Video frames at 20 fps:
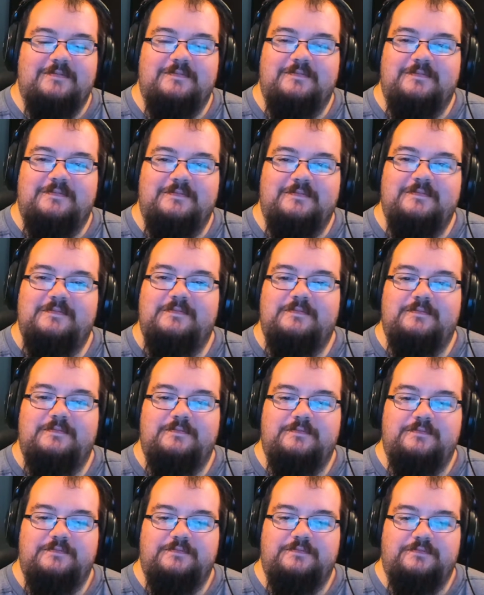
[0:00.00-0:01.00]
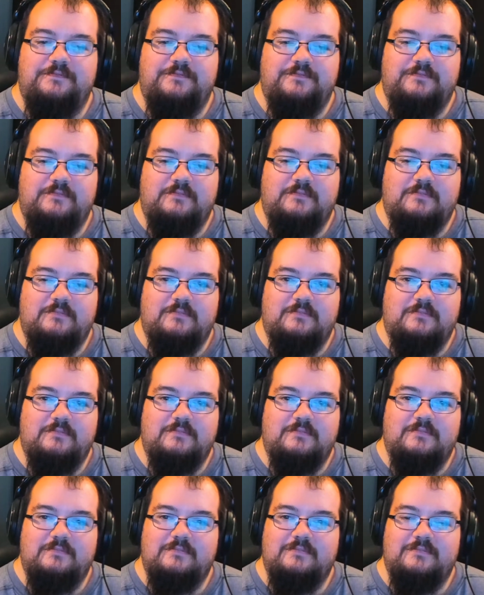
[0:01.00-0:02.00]

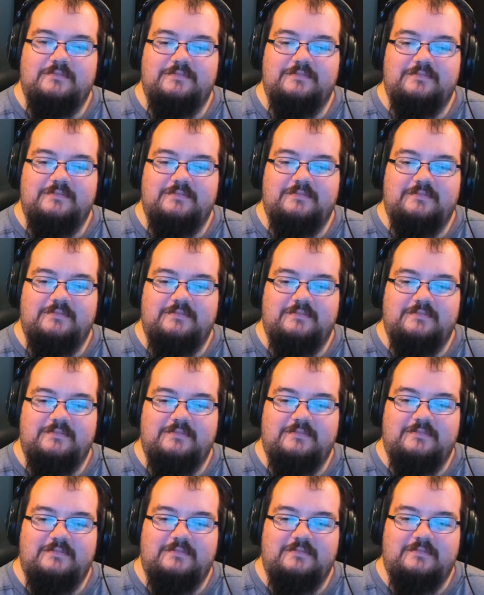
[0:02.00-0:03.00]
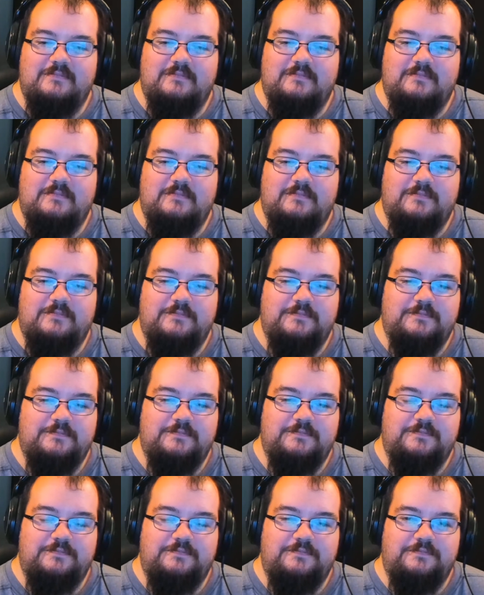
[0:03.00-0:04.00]

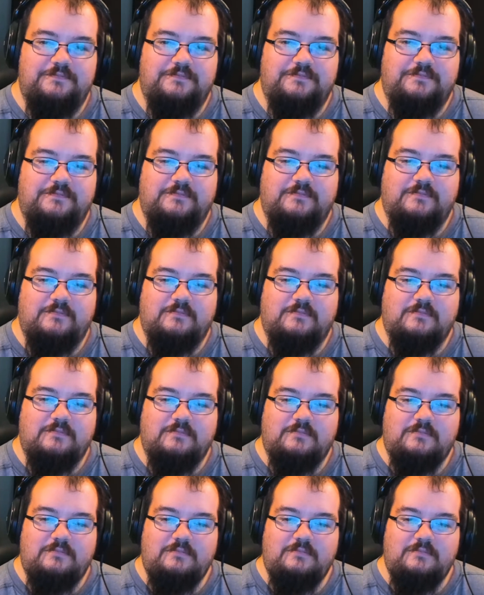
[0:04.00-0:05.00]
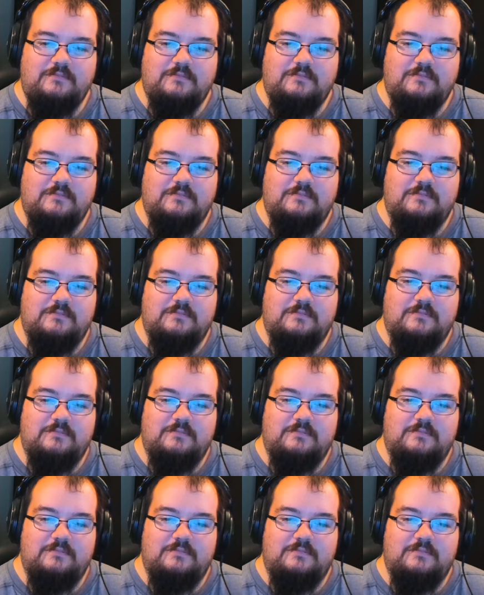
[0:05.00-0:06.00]

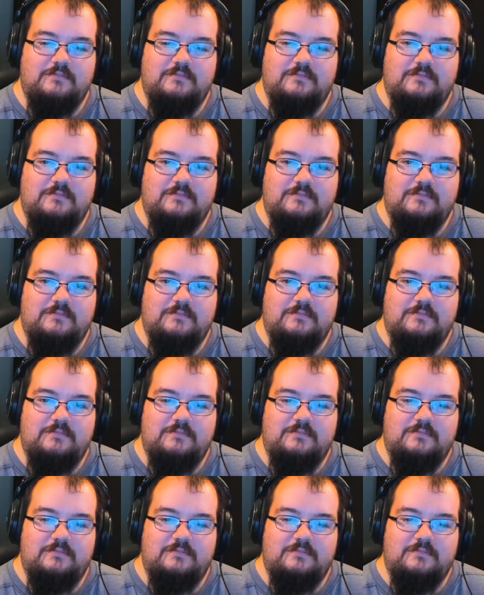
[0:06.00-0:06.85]
(silence)